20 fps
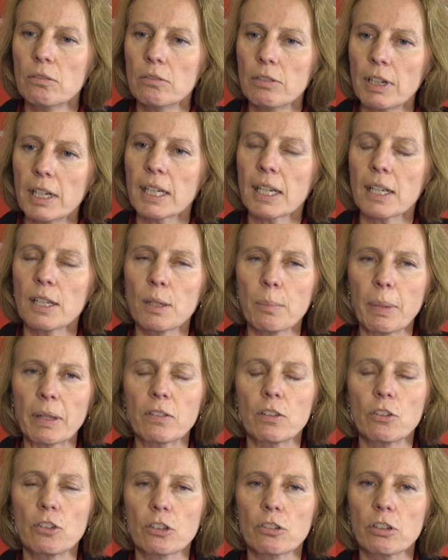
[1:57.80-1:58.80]
really getting the
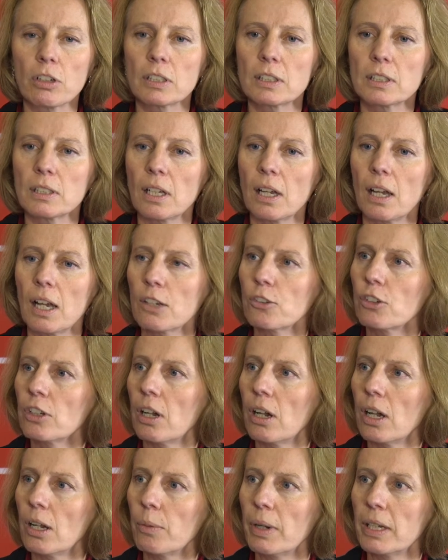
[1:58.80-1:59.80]
message across that actually
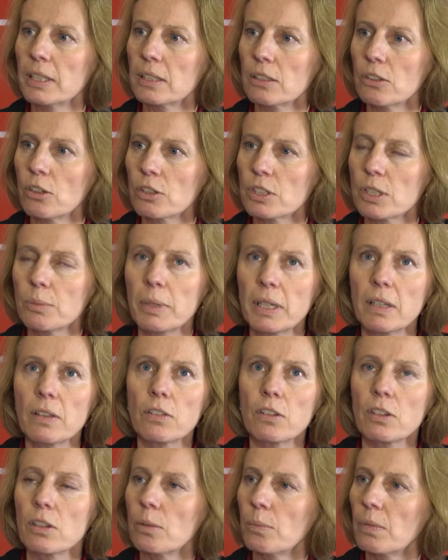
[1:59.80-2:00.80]
highways are not a
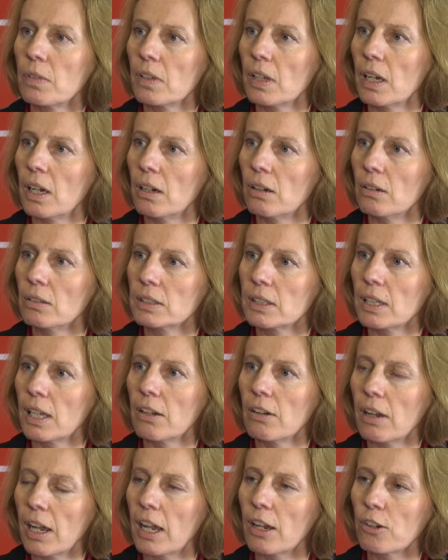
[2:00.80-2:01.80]
means to themselves.
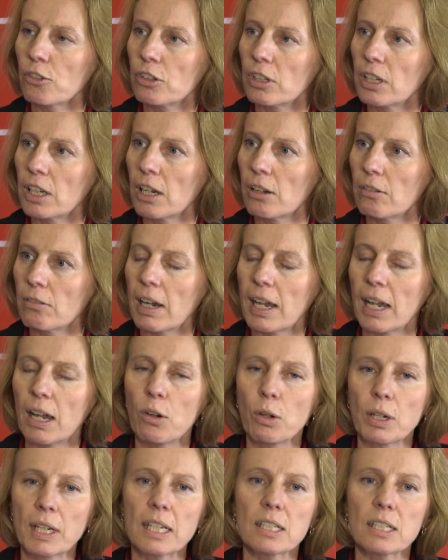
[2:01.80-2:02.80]
They're actually around